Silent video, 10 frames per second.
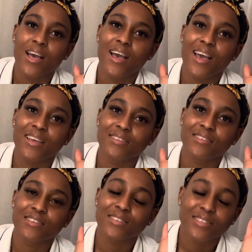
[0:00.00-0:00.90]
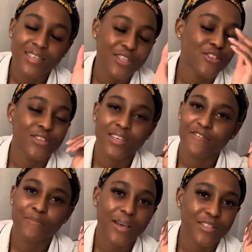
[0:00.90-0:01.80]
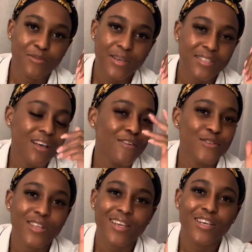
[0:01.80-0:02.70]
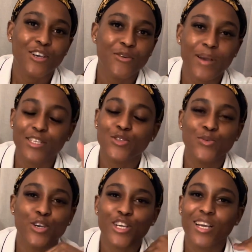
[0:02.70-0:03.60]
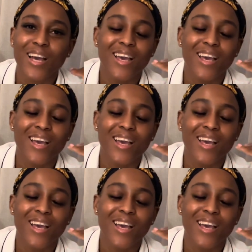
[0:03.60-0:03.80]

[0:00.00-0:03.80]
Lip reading: and continue to give back to myself, so that I can go back to work